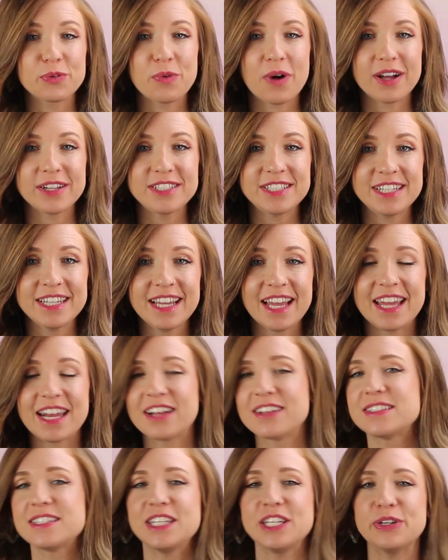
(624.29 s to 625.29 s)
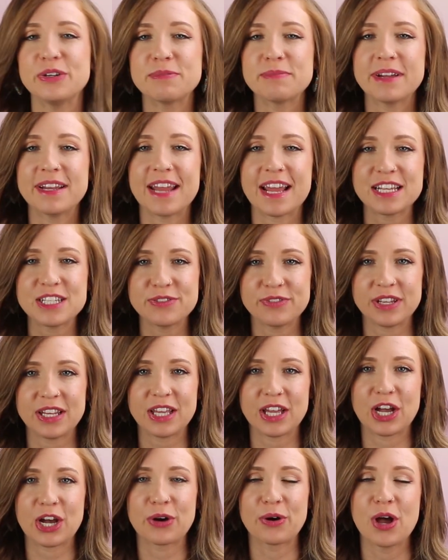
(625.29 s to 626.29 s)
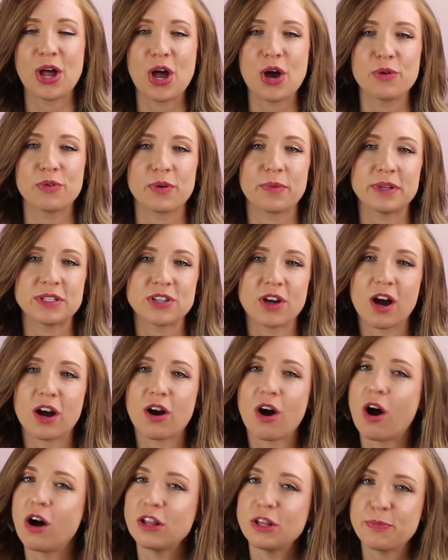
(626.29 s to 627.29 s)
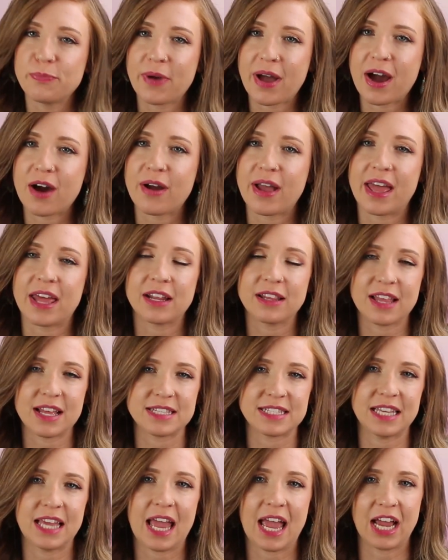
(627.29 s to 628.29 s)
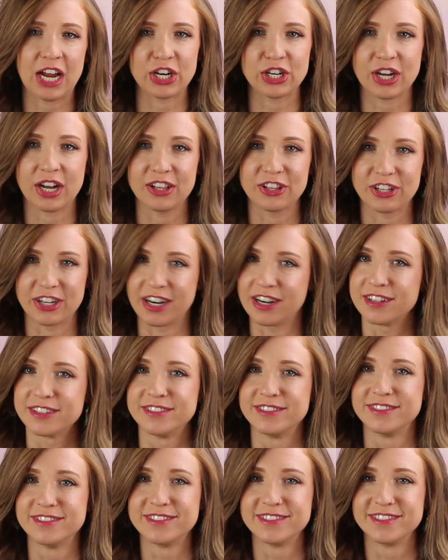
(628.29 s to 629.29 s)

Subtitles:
watching, and I'll see you in my next video where we talk all about analyzing hair color.